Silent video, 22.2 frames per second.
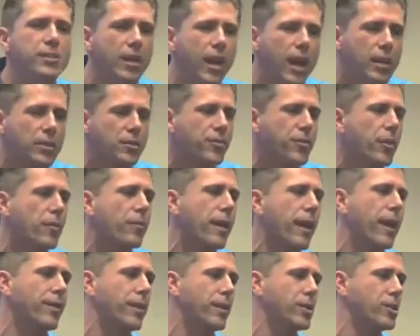us from
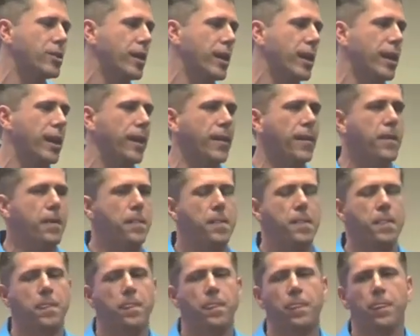energy.
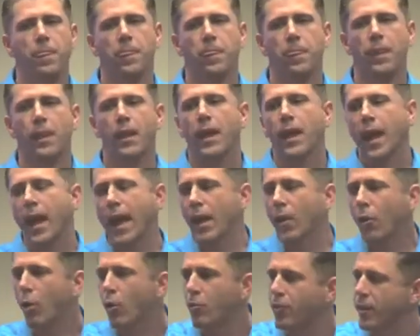And
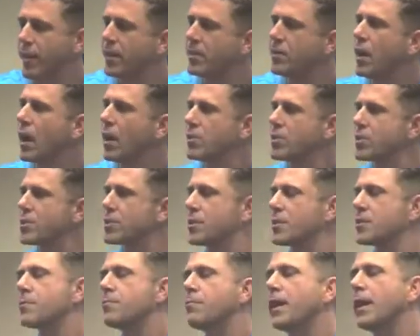
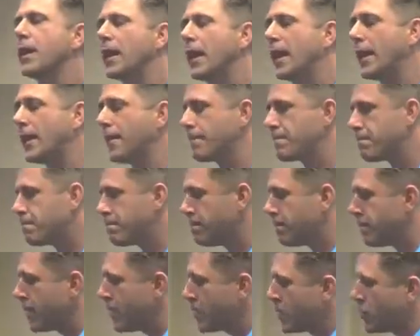overindulgences, meaning
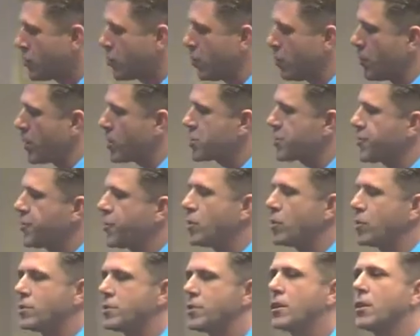too much
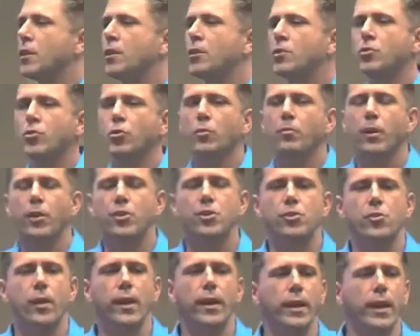food, too much
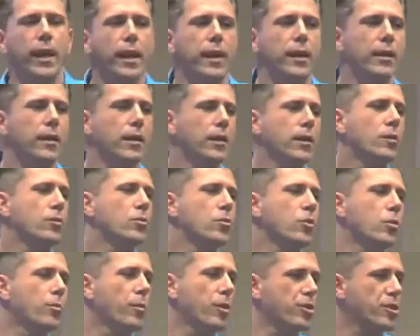drinking, too
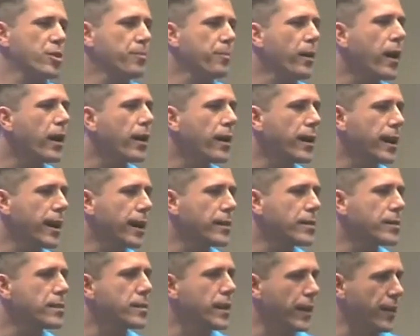much partying,
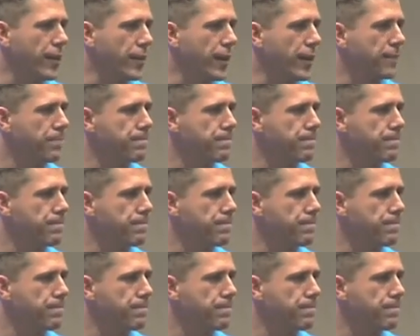etc.